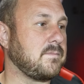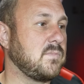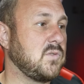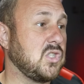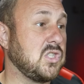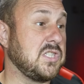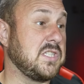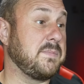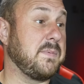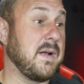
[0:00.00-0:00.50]

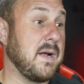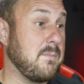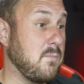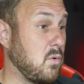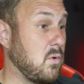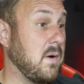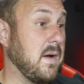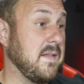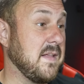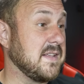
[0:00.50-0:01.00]
So she's been on
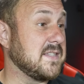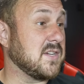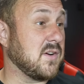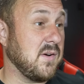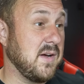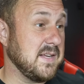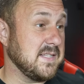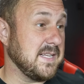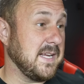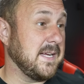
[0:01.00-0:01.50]
Maury, that's
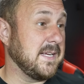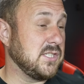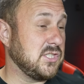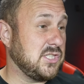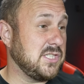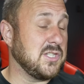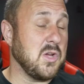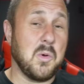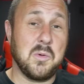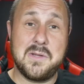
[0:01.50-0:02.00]
crazy.
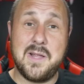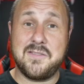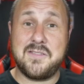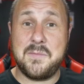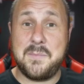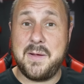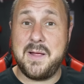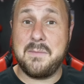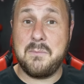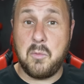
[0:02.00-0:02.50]
She's old enough
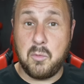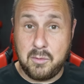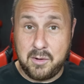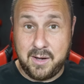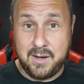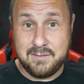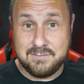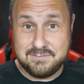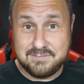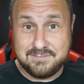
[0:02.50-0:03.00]
to be on
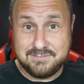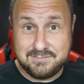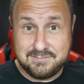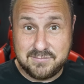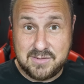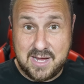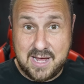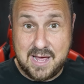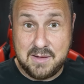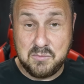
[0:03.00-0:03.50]
Maury,
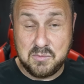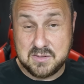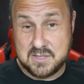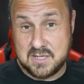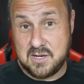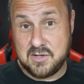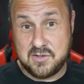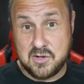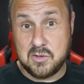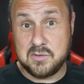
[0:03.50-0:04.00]
and was
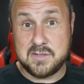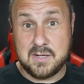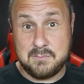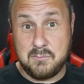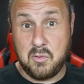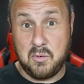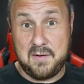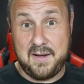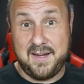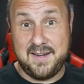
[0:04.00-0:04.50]
an adult on
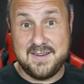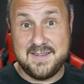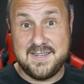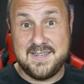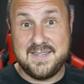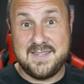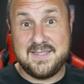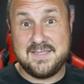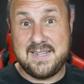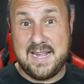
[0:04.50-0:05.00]
Maury.
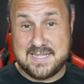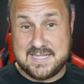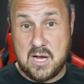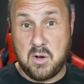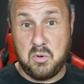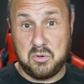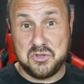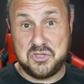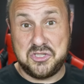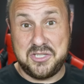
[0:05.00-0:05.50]
That's
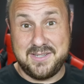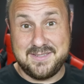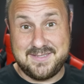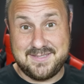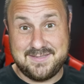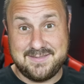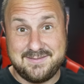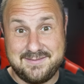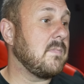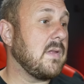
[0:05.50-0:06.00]
how old she
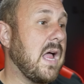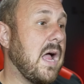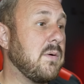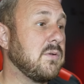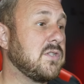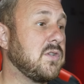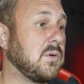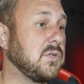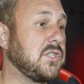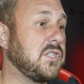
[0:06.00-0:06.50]
is. I
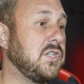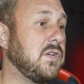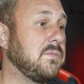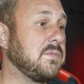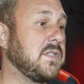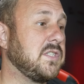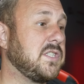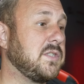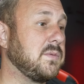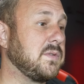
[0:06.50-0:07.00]
was told she knew him
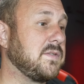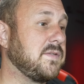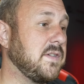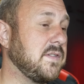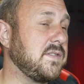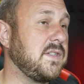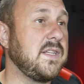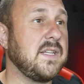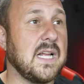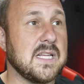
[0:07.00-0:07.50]
since she was
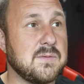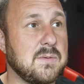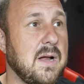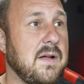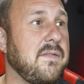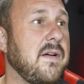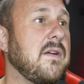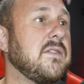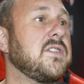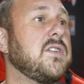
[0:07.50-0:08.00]
15, that's what I
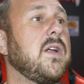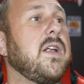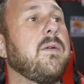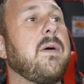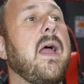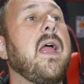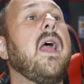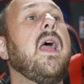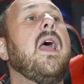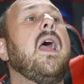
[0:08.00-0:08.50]
found. So
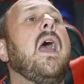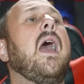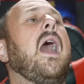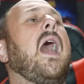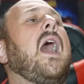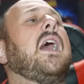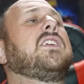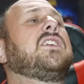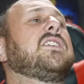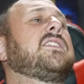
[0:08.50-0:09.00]
anyway,
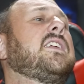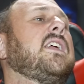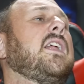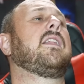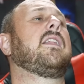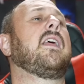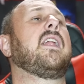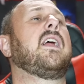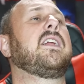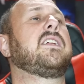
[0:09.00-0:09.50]
I just
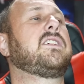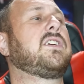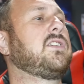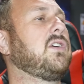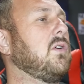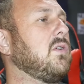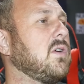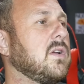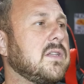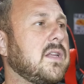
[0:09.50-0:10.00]
then I
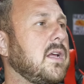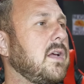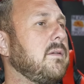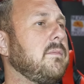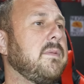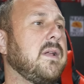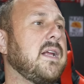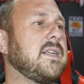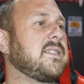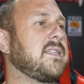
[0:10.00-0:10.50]
Googled
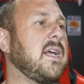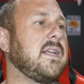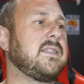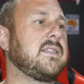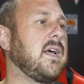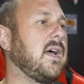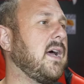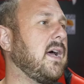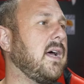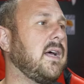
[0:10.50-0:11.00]
him, and I said,
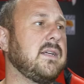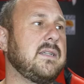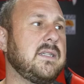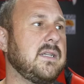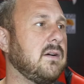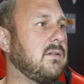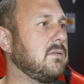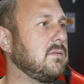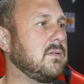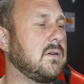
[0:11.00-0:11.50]
you
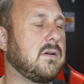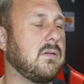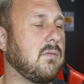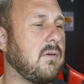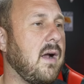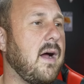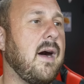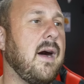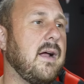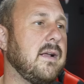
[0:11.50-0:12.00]
know,
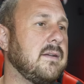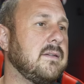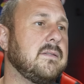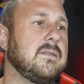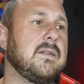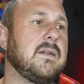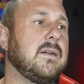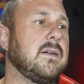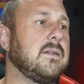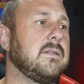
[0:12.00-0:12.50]

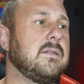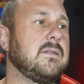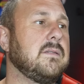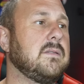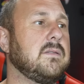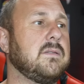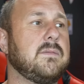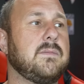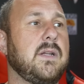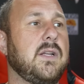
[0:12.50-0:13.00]
Quran
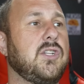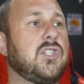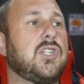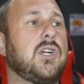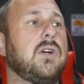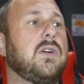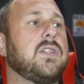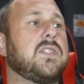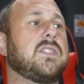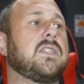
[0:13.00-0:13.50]

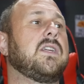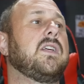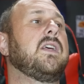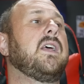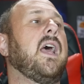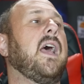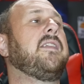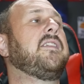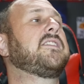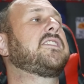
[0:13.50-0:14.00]
Insurance.
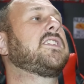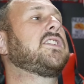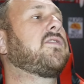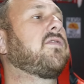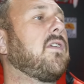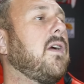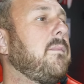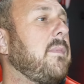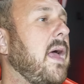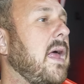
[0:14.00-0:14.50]
And this is
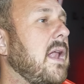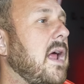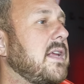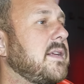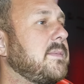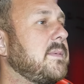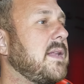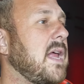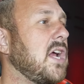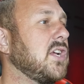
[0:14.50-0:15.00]
from
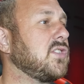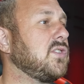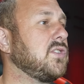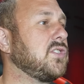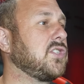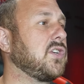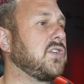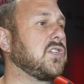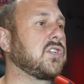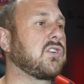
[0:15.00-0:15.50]
National
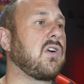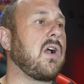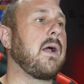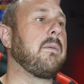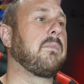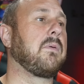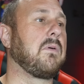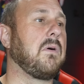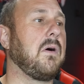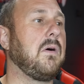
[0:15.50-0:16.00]
Insurance
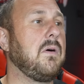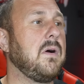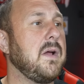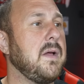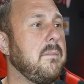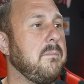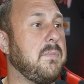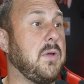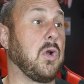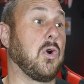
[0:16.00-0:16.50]
Crime
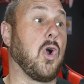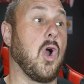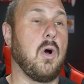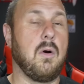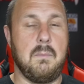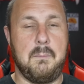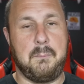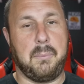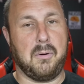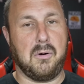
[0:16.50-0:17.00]

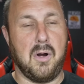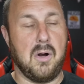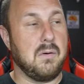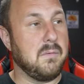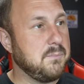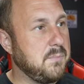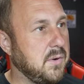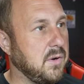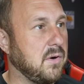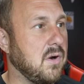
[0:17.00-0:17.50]

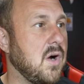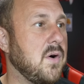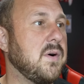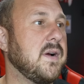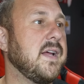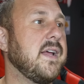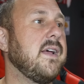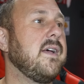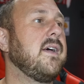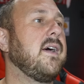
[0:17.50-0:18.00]
Bureau.
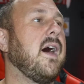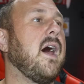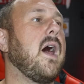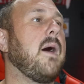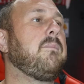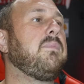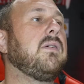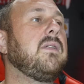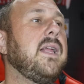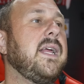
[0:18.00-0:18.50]

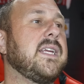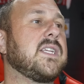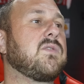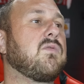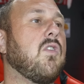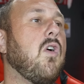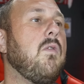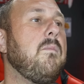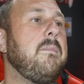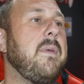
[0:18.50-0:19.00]
Police,
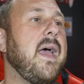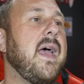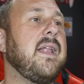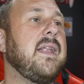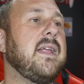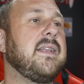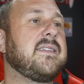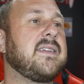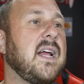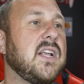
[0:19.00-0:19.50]
Rome man
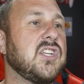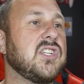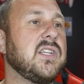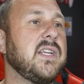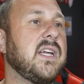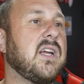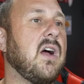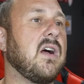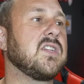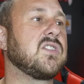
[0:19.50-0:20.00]

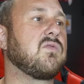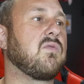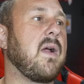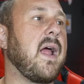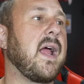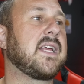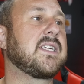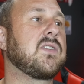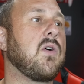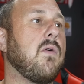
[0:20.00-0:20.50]
intentionally caused
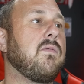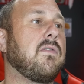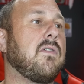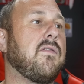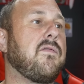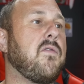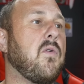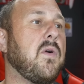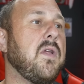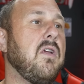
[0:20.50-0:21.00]
wrecks over a
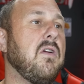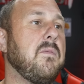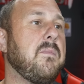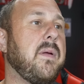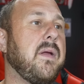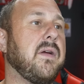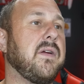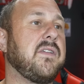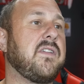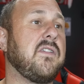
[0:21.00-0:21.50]
4-year
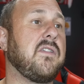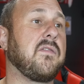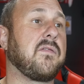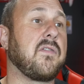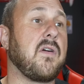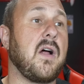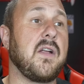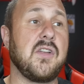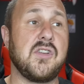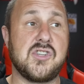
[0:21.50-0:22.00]
period to
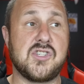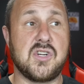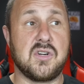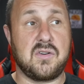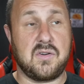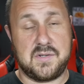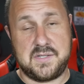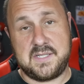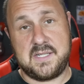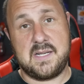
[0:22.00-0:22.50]
defraud
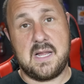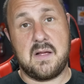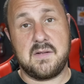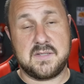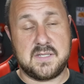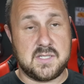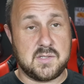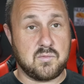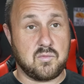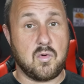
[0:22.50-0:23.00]
insurers. Now,
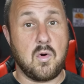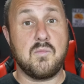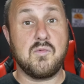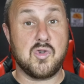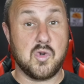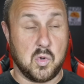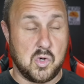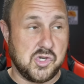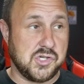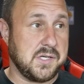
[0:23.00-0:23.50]
this is Rome,
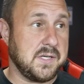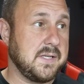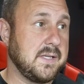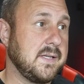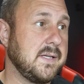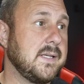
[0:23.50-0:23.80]
Georgia.